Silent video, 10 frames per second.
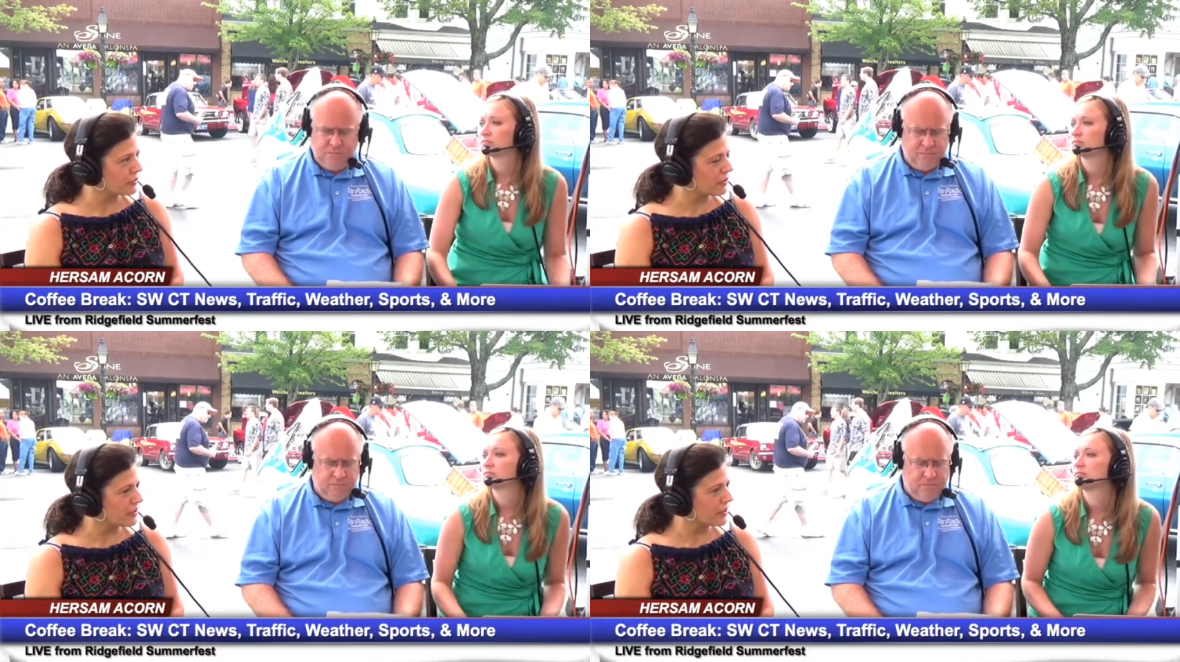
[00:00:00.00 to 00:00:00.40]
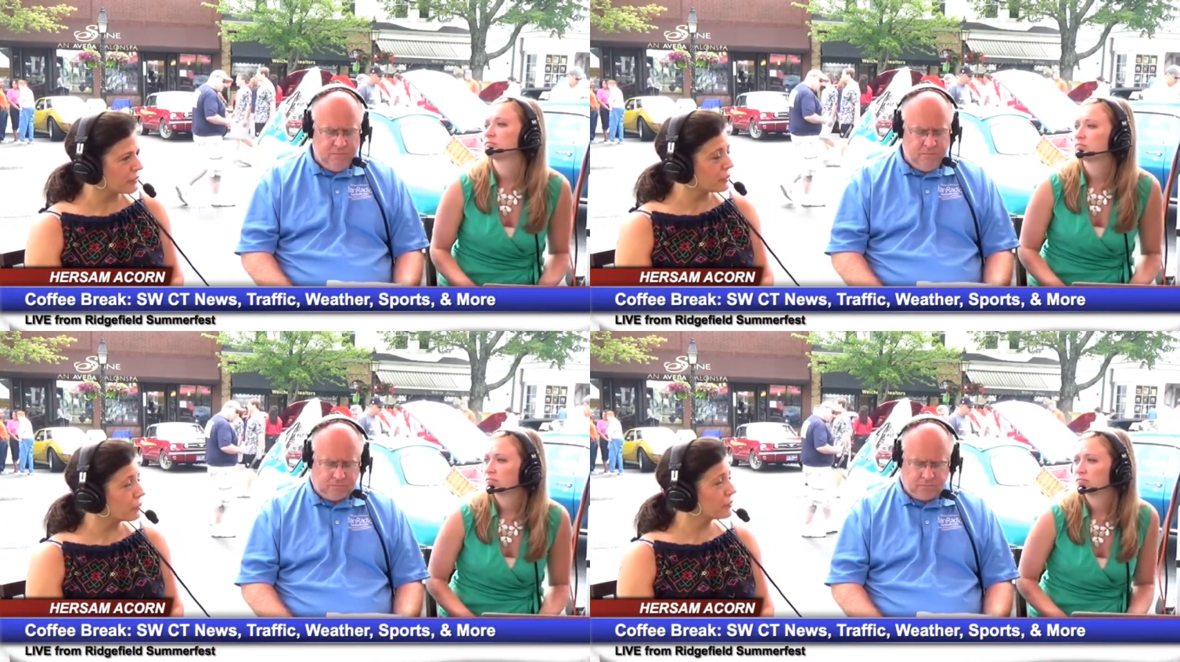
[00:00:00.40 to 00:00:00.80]
Speaker 1: Uh, it's no
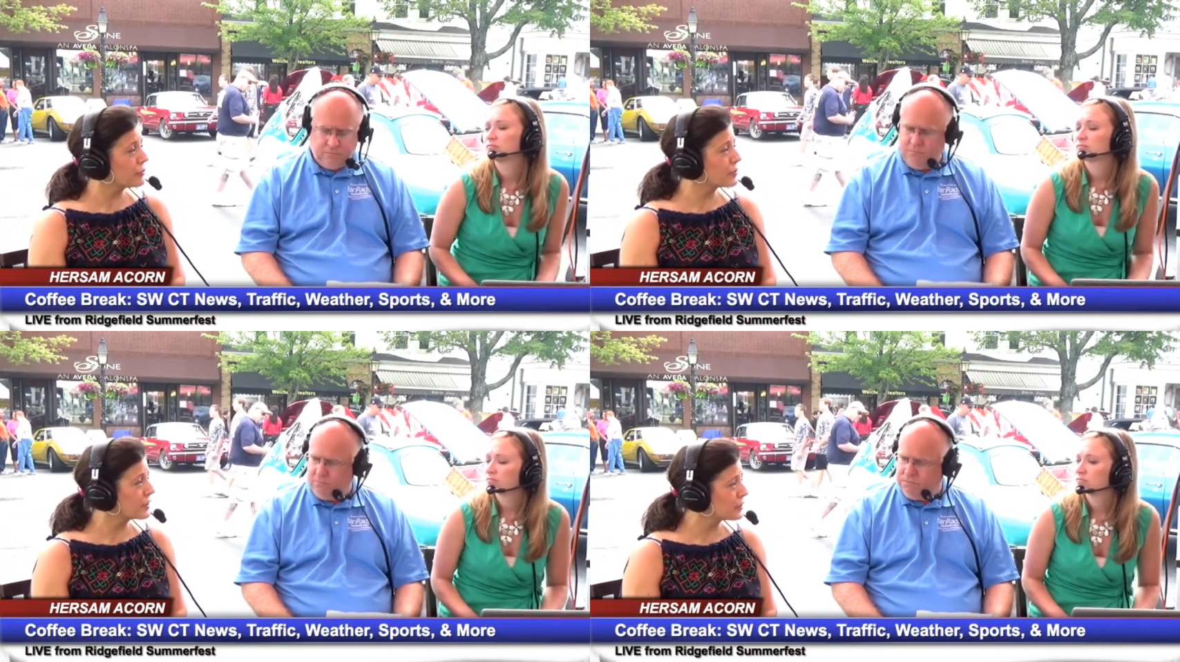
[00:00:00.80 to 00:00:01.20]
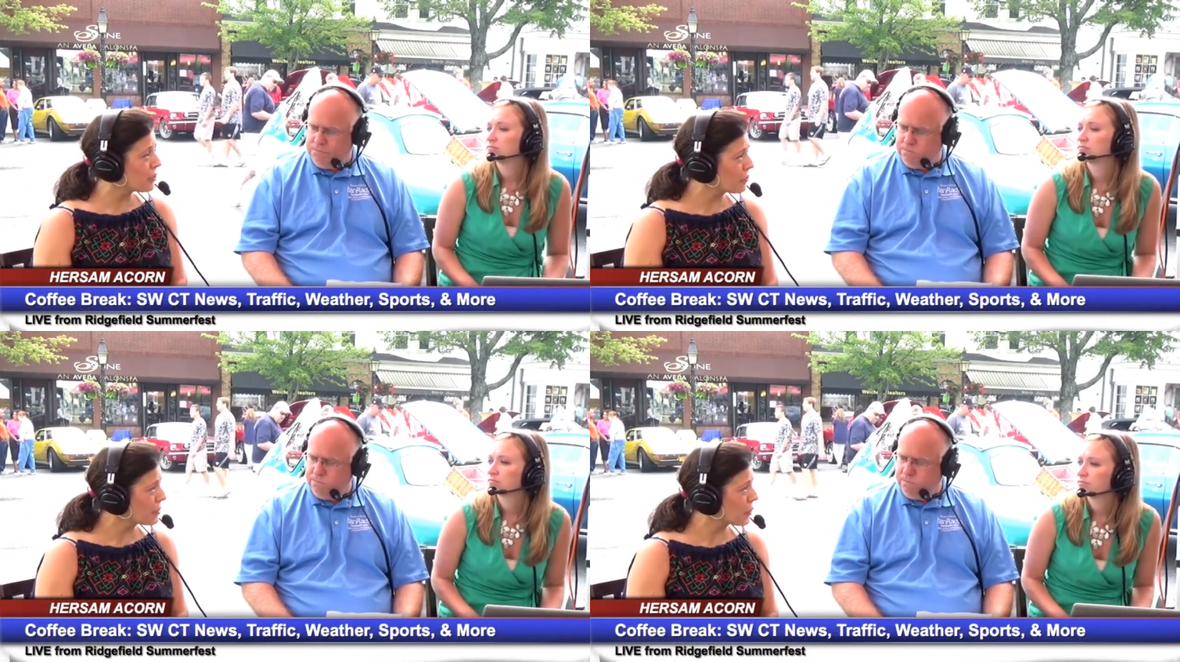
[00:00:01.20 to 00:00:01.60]
secret any longer
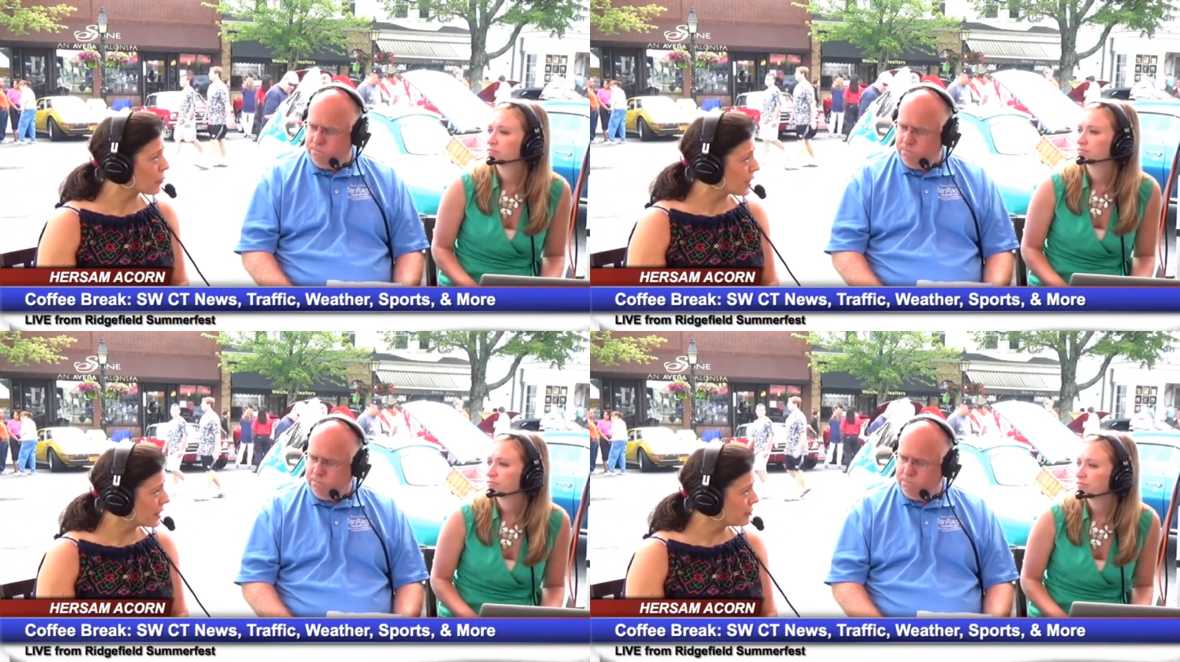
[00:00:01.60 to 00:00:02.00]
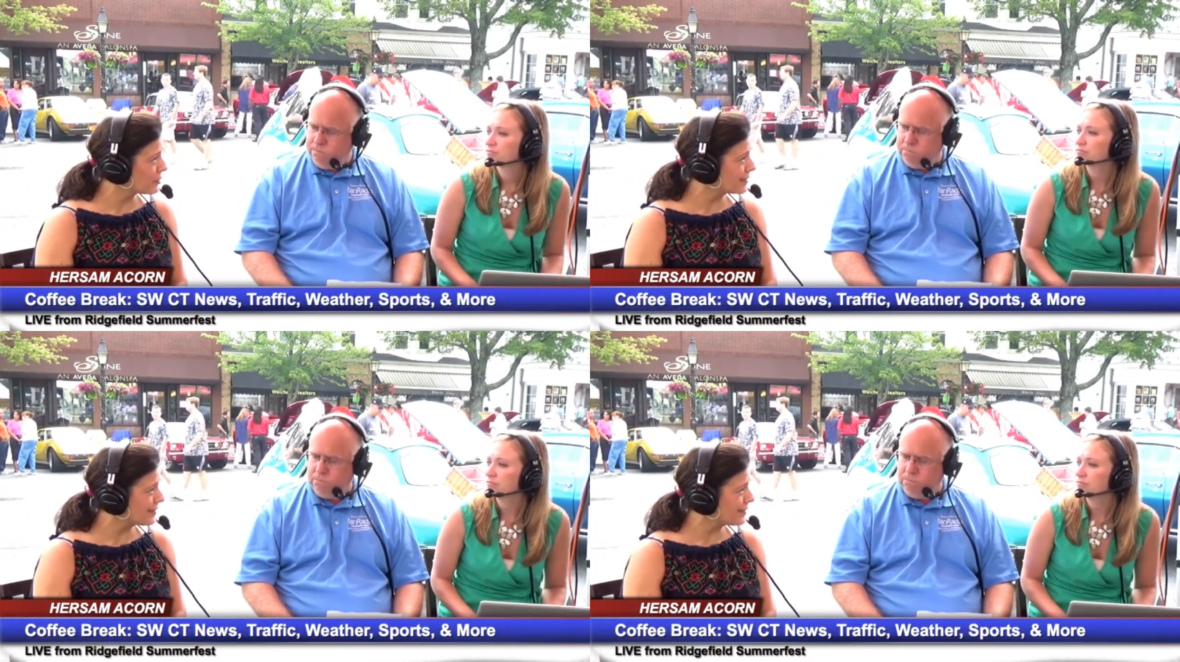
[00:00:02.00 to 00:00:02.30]
that we're aging,